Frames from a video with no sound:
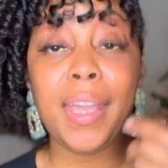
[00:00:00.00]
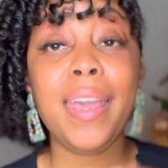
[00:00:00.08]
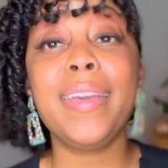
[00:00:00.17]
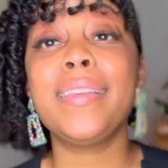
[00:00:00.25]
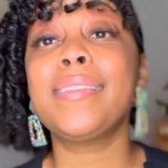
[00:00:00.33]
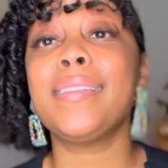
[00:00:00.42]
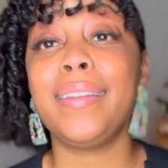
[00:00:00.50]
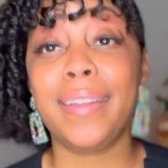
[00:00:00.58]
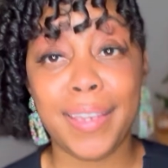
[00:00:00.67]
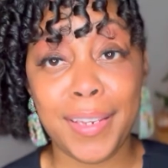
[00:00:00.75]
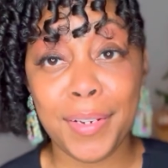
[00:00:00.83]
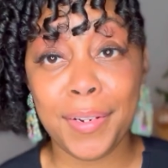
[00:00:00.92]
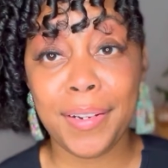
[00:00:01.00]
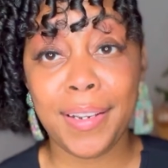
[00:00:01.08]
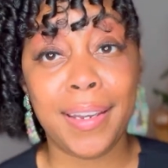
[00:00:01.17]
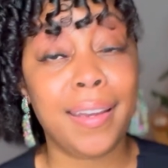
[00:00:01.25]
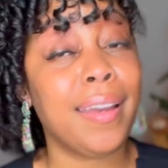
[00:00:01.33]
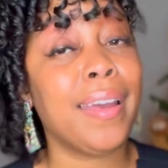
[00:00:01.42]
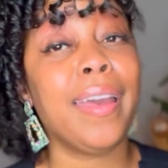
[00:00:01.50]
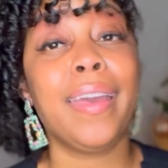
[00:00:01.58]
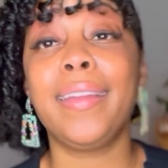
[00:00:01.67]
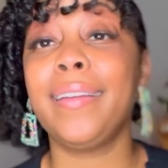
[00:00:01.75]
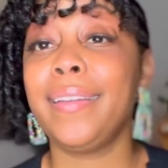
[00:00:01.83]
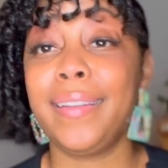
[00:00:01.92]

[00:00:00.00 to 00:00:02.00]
is near and